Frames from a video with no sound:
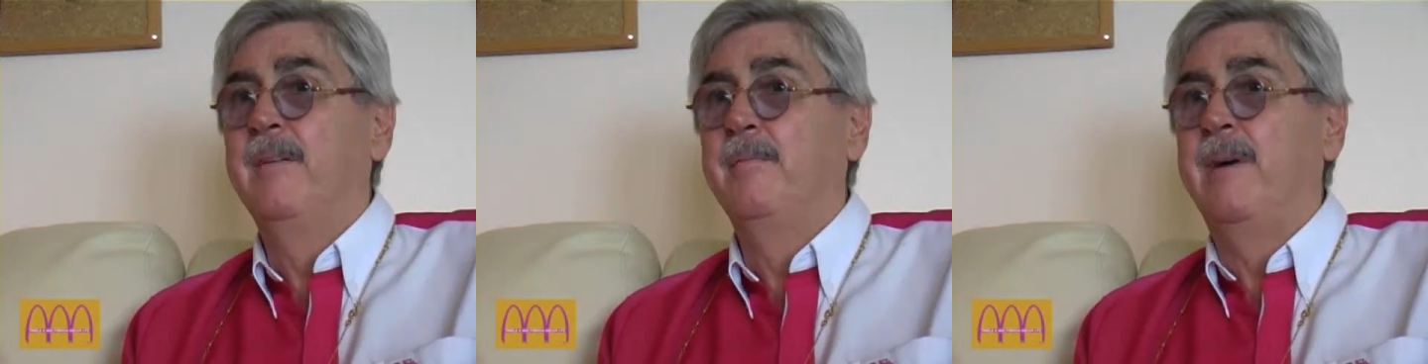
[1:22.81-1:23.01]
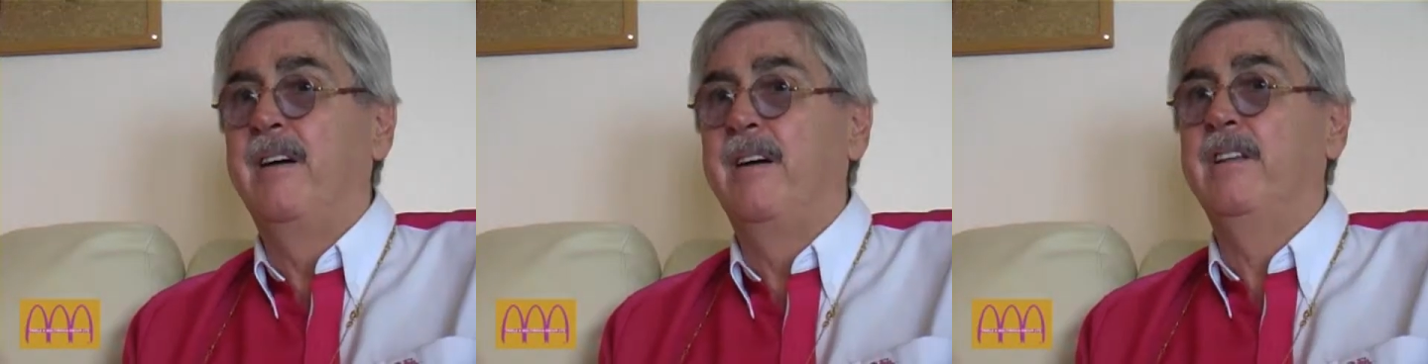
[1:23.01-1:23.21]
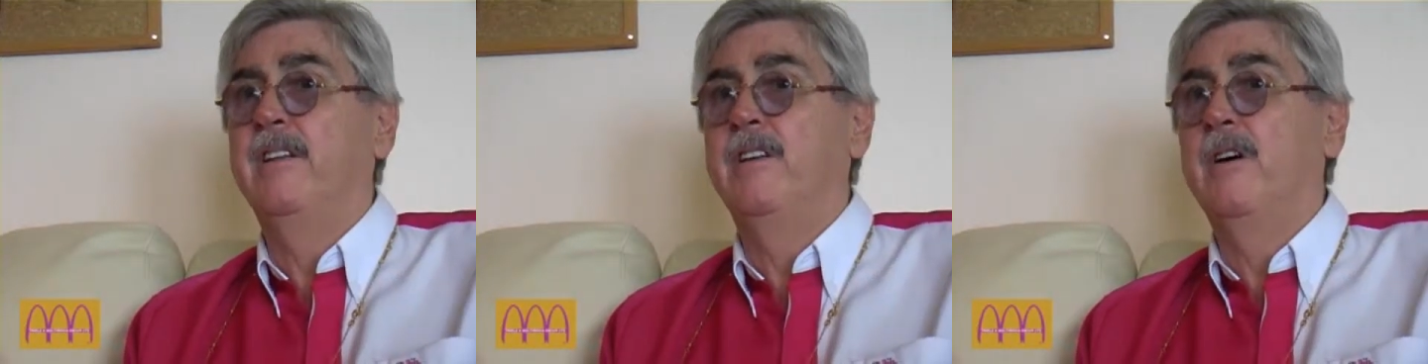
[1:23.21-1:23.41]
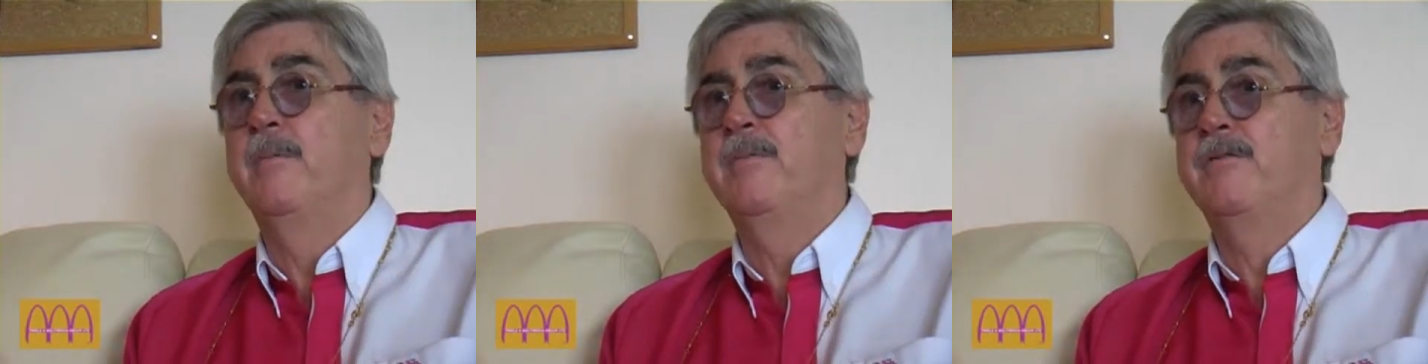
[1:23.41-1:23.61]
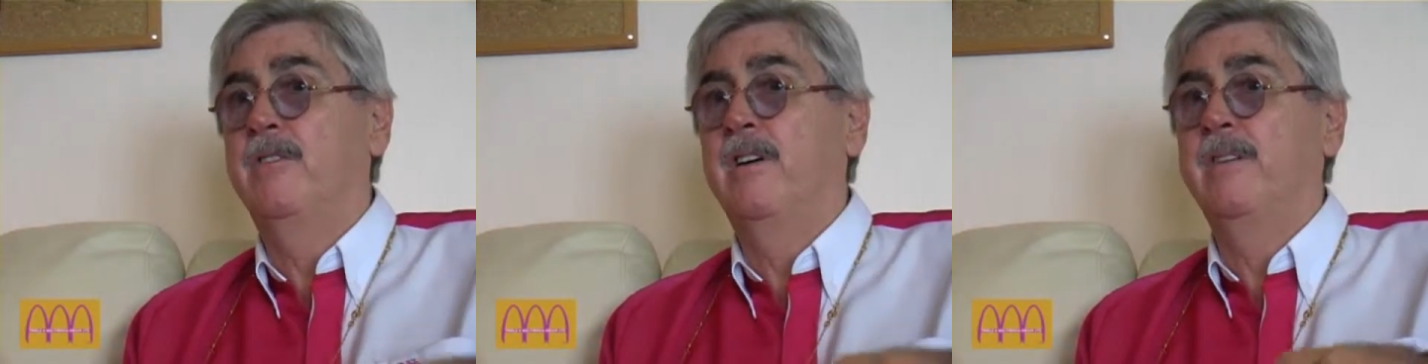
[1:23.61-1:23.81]
Apparently the
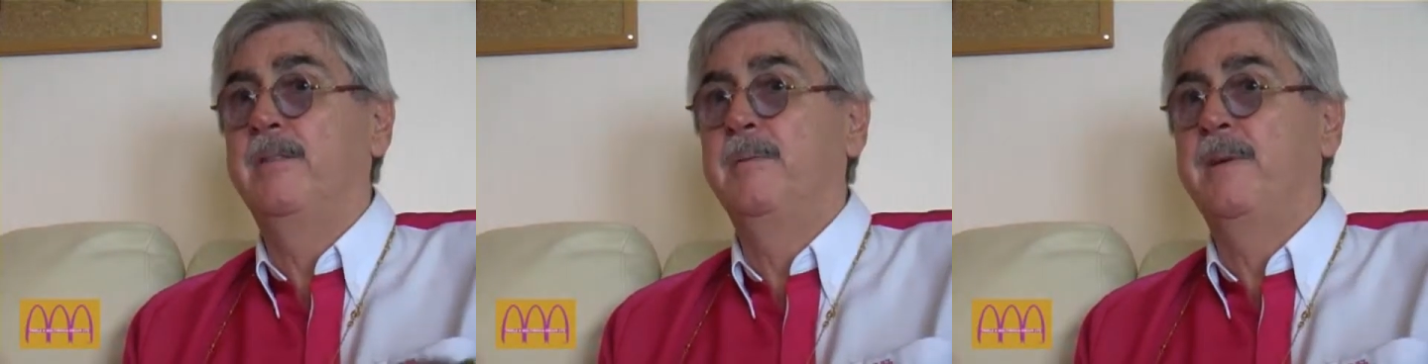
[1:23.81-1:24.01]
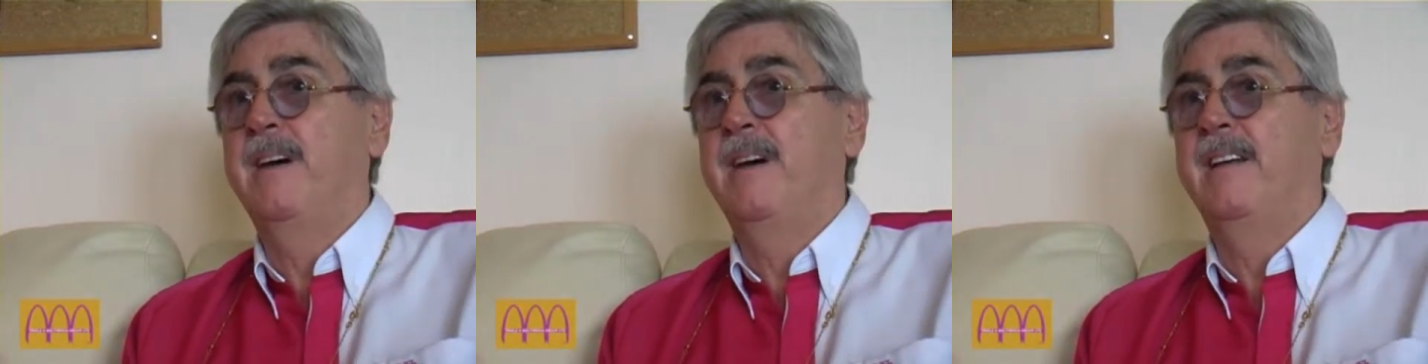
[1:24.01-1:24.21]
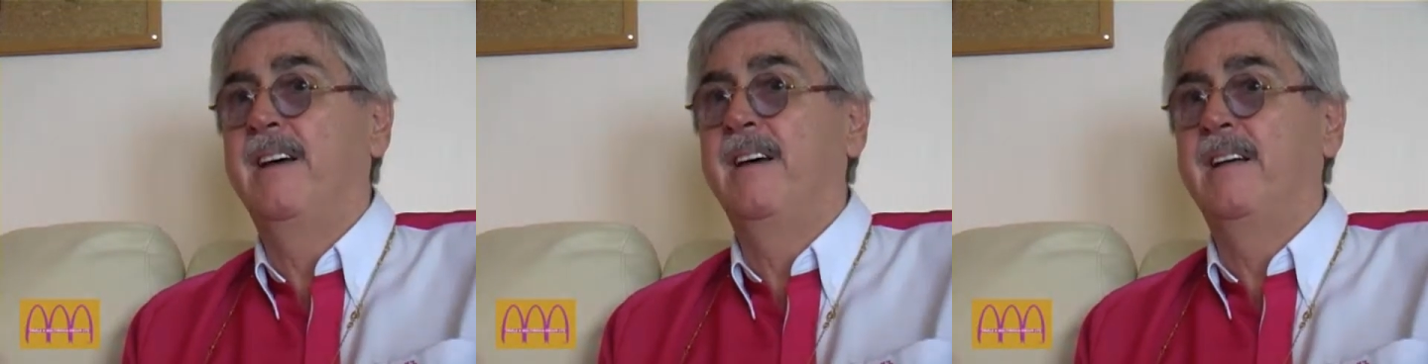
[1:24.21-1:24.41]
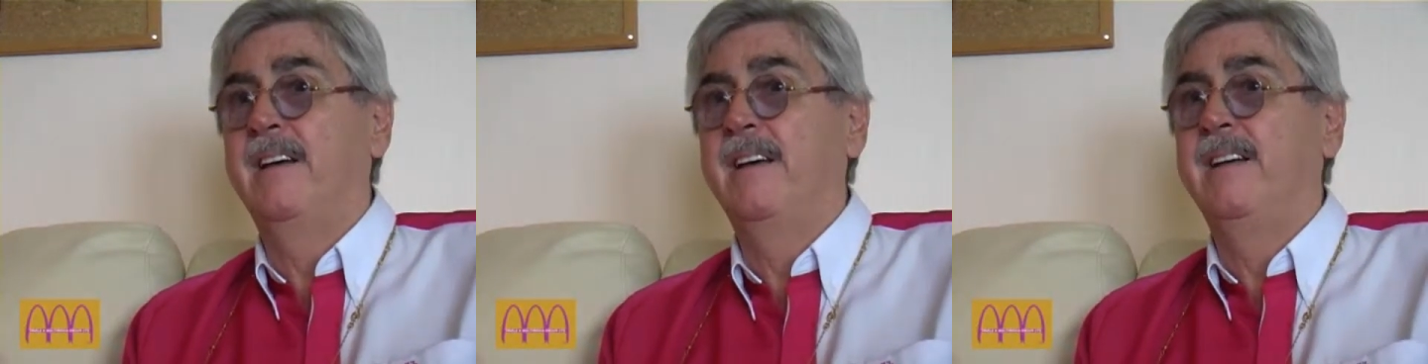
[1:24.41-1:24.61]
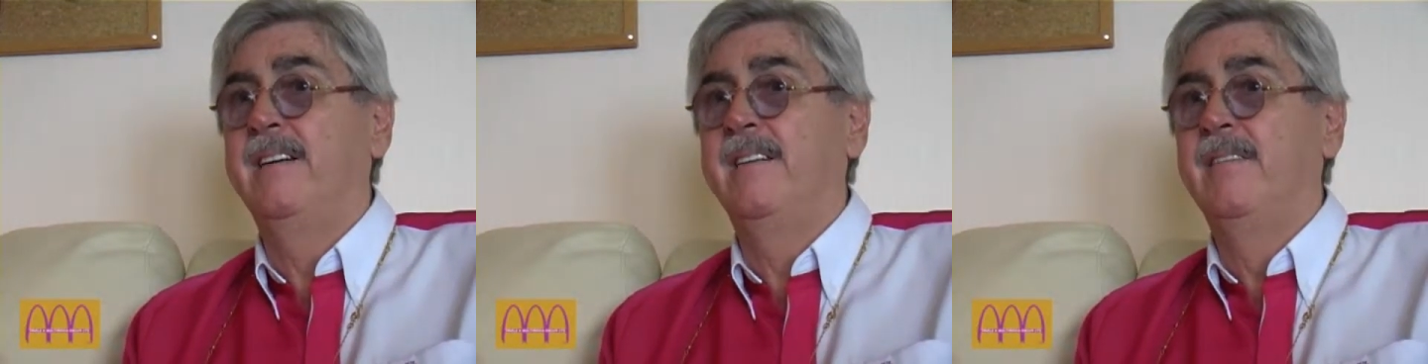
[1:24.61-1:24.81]
cops arrived about an hour
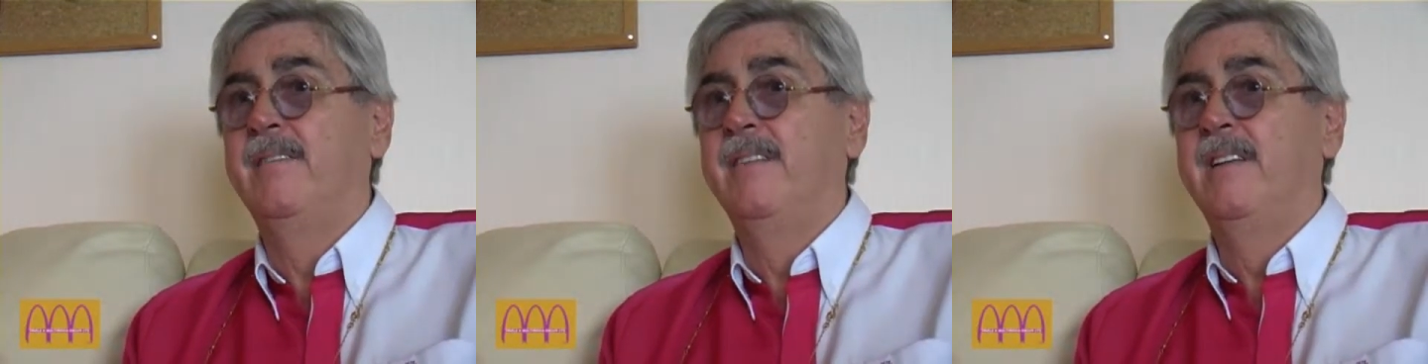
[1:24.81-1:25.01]
later.